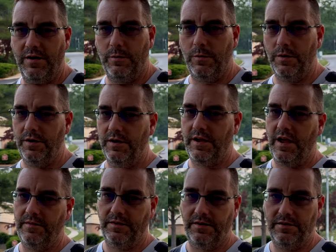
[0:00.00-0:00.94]
don't want to
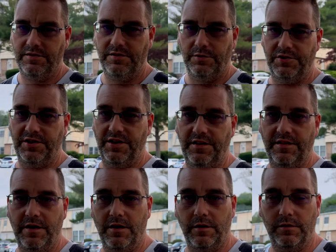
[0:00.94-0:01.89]
have it still sitting
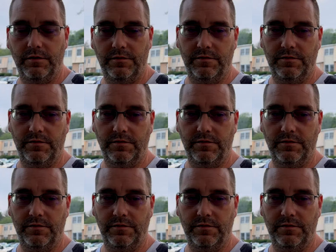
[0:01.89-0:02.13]
there